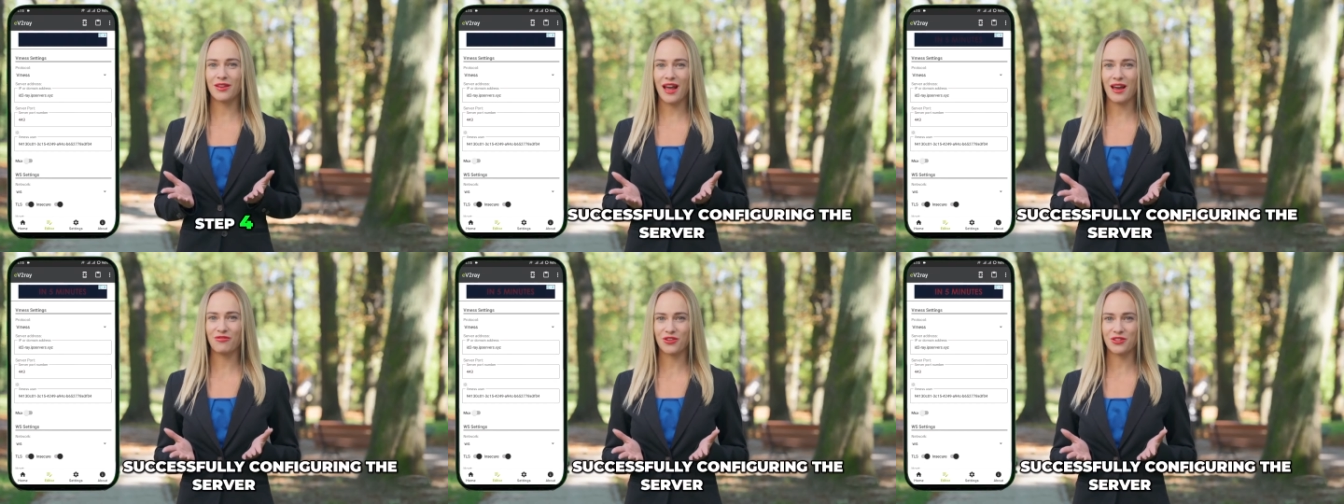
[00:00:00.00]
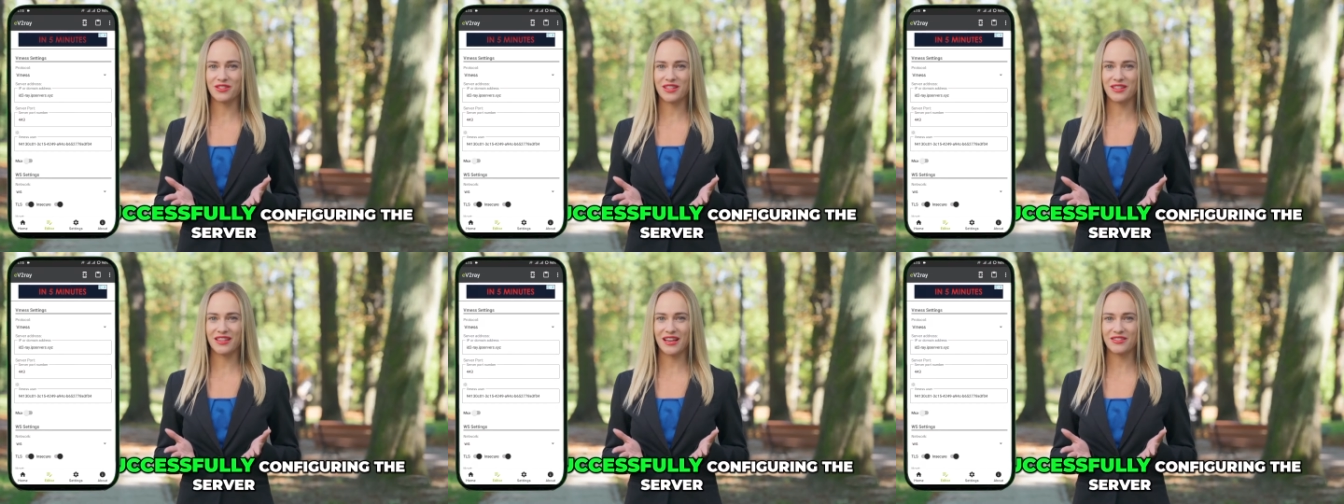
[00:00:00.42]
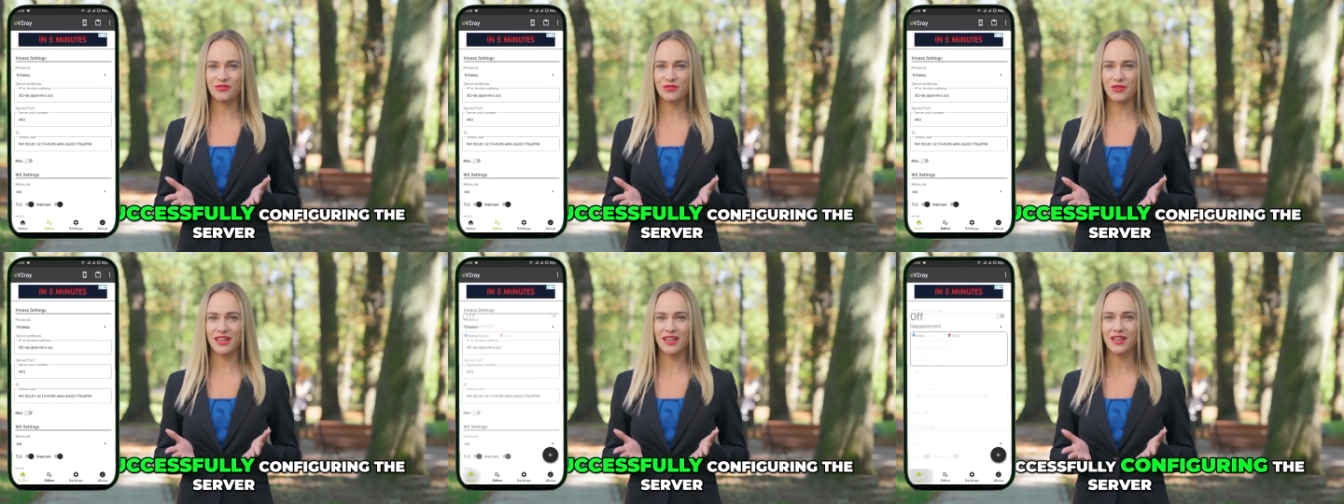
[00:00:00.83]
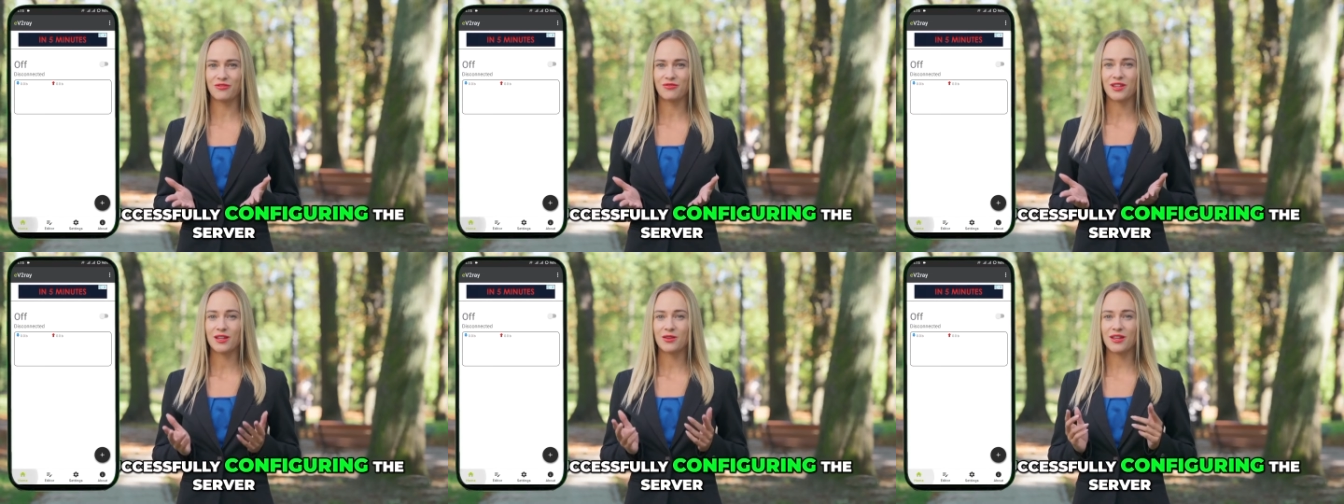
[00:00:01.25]
After successfully
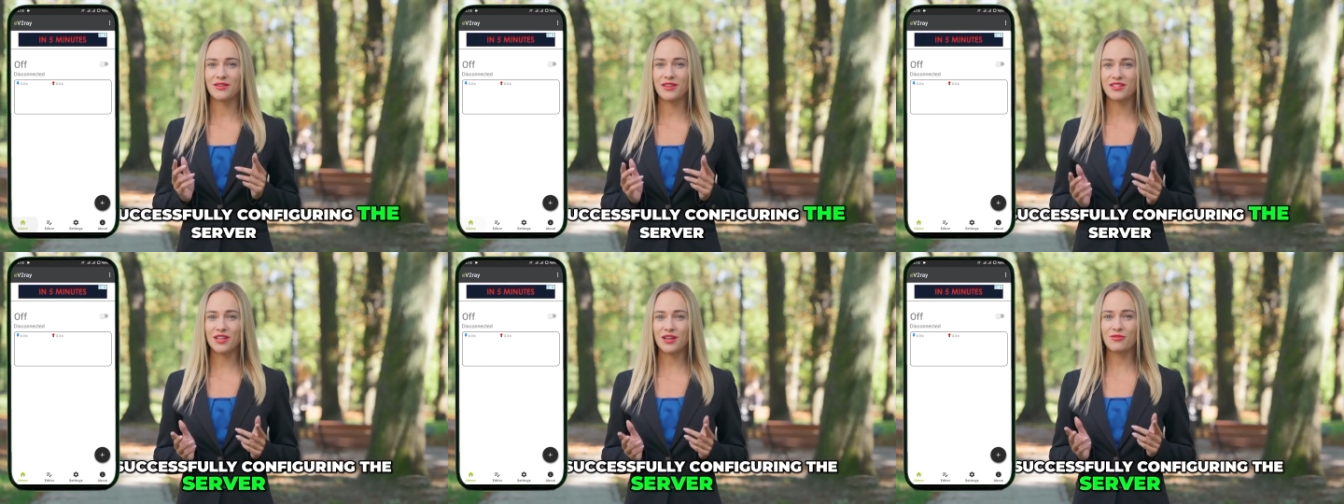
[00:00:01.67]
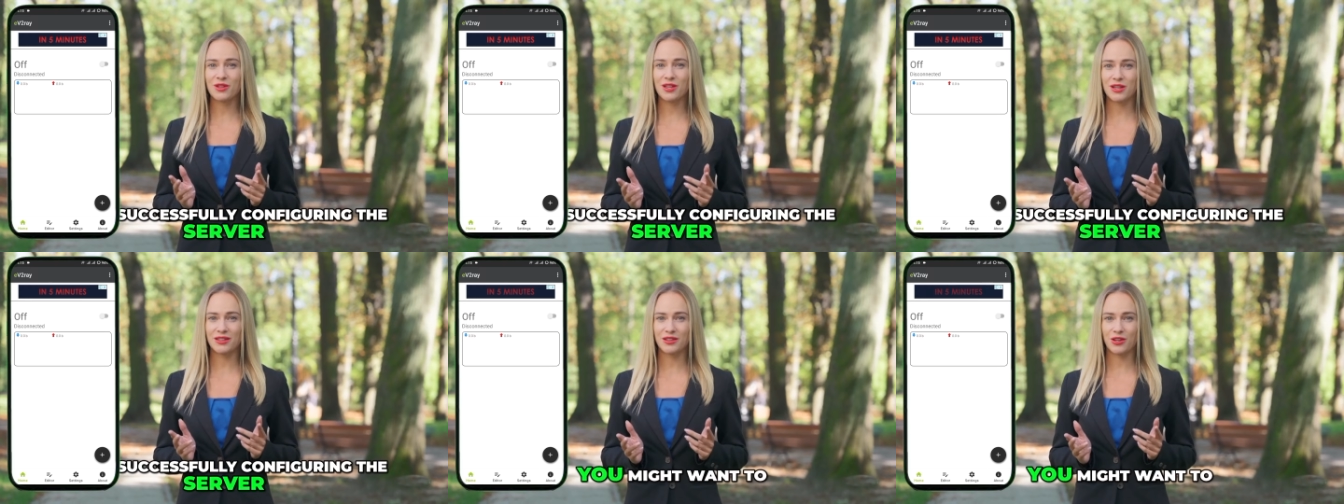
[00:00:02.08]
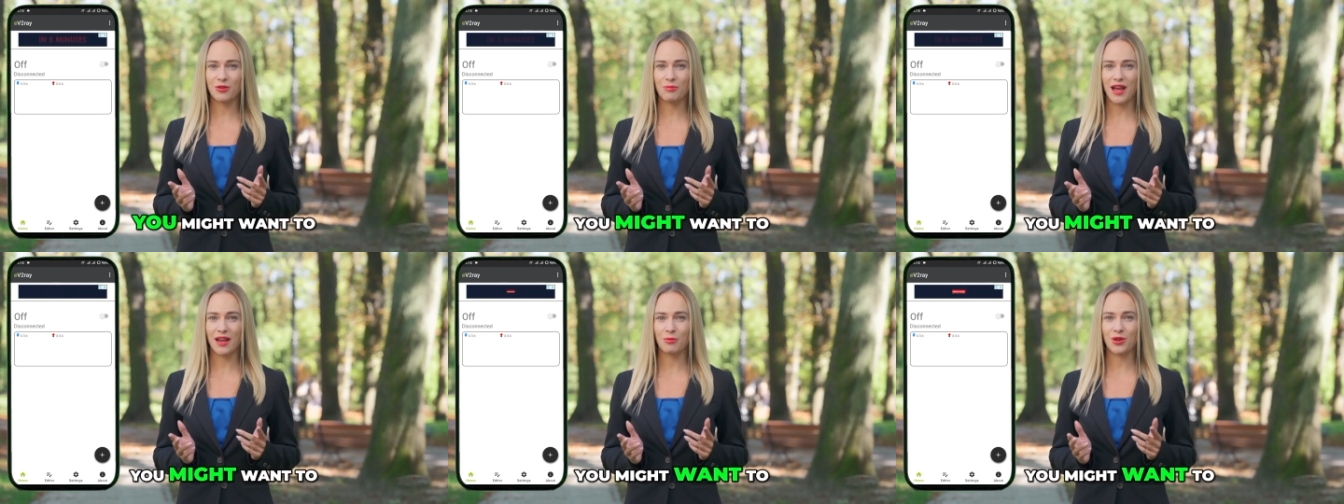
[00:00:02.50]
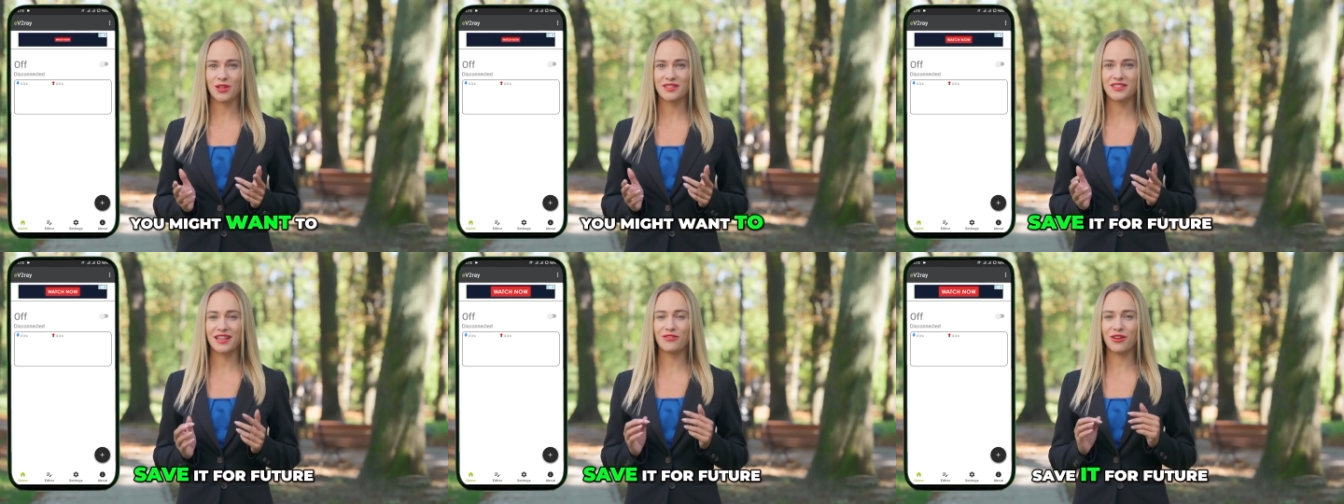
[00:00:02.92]
configuring the server, you might want
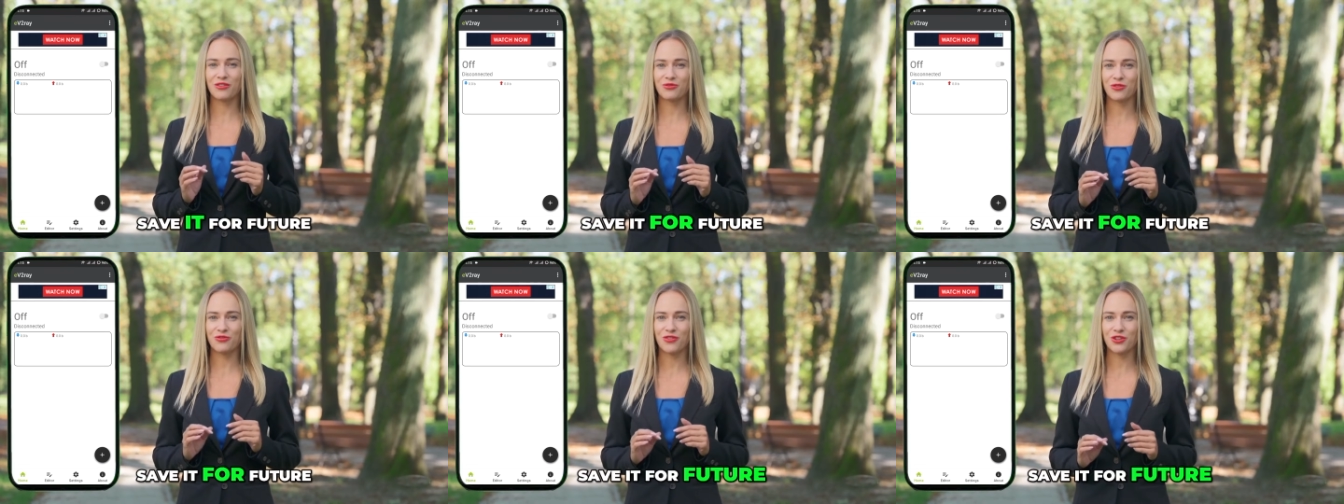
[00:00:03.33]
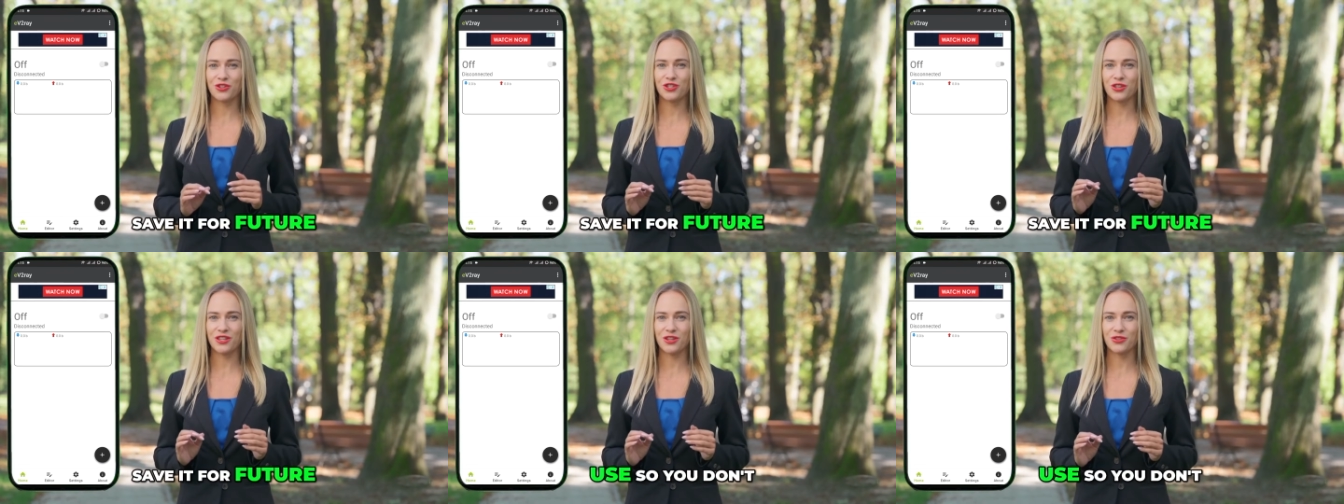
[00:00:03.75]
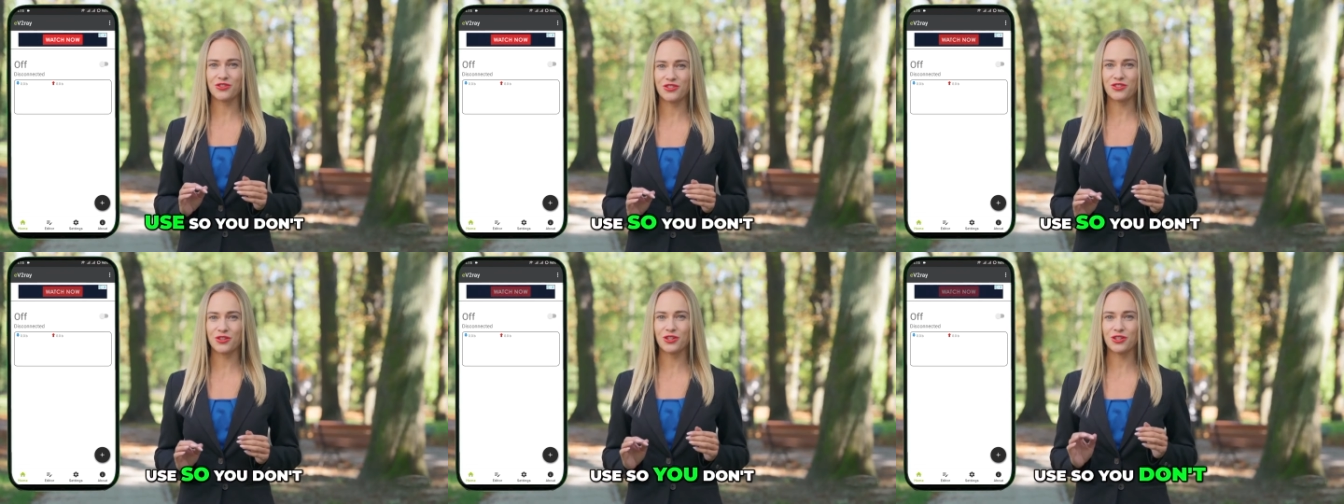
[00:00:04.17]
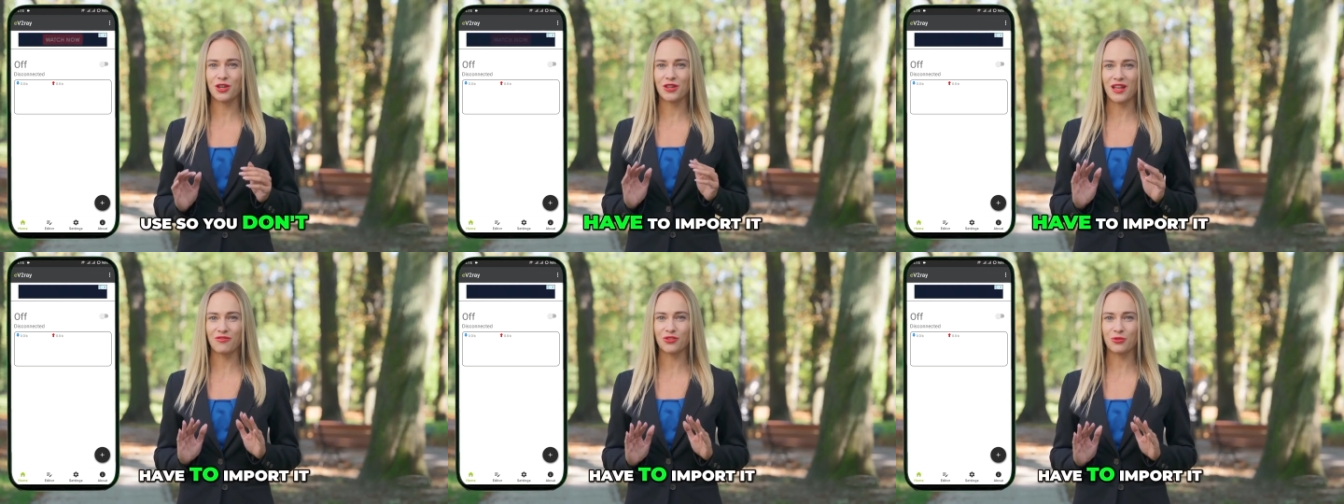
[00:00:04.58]
to save it for future use so you
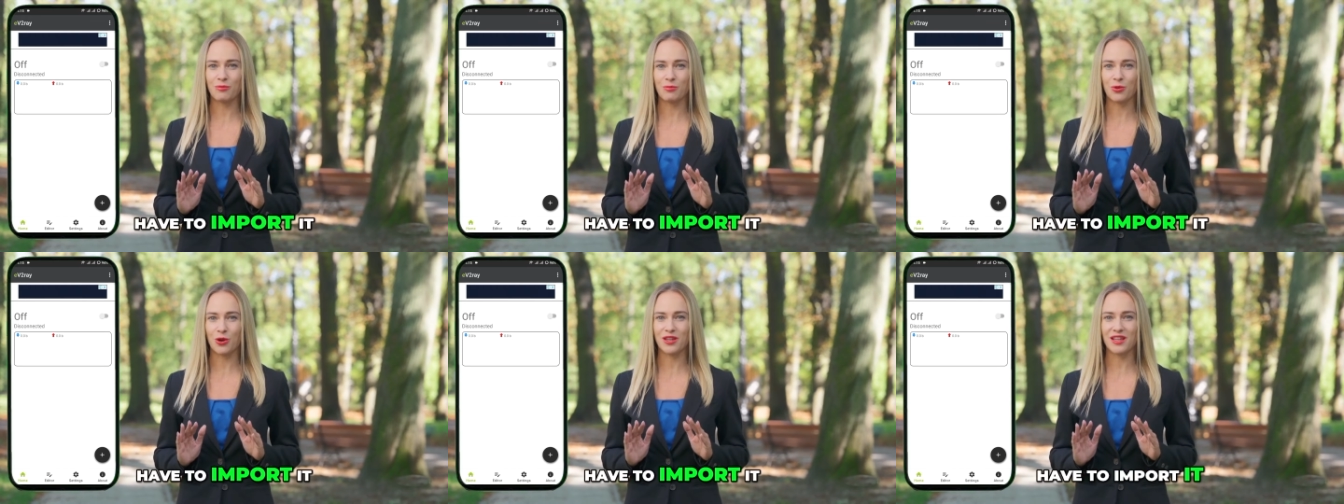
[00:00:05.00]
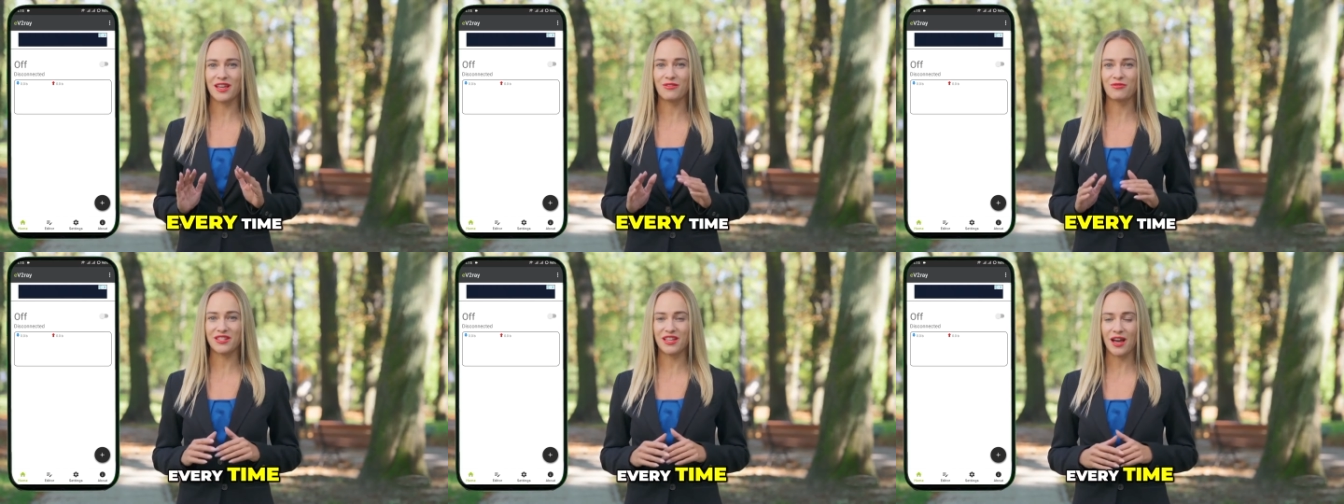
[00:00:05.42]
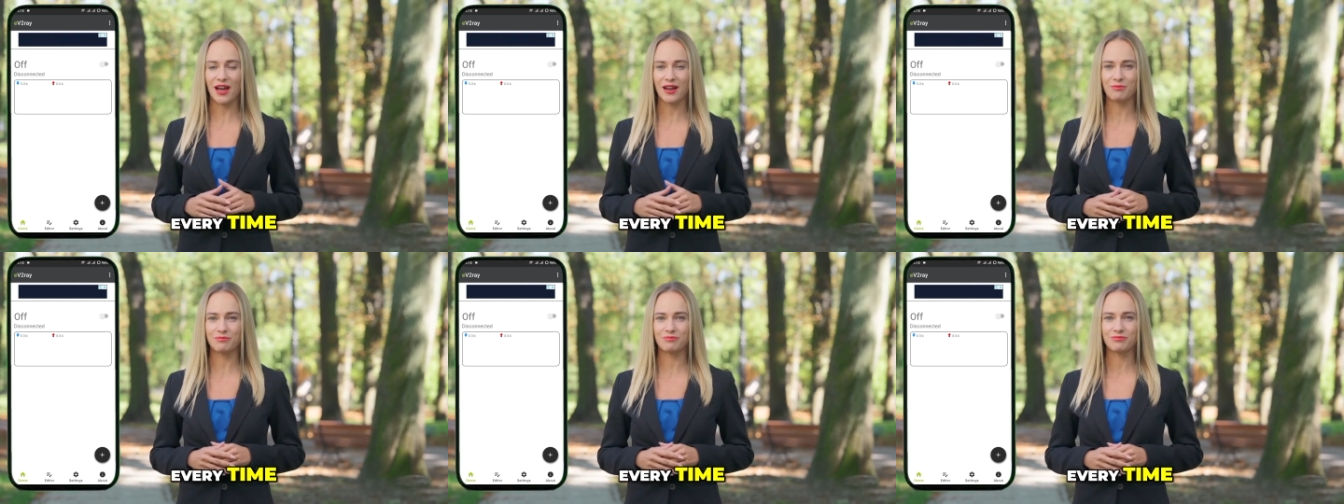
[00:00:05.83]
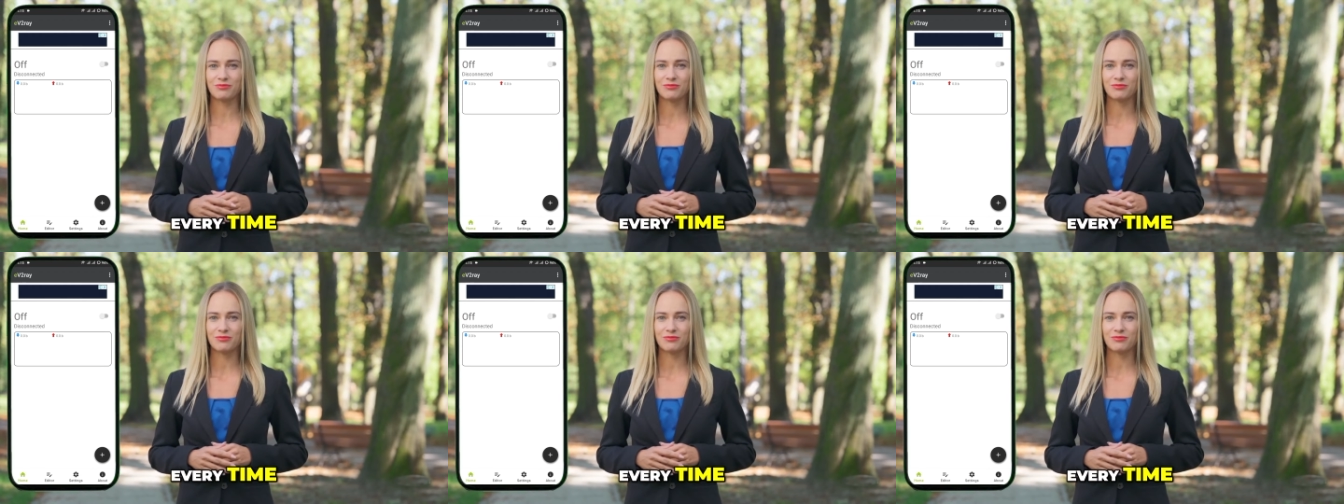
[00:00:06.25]
don't have to import it every time.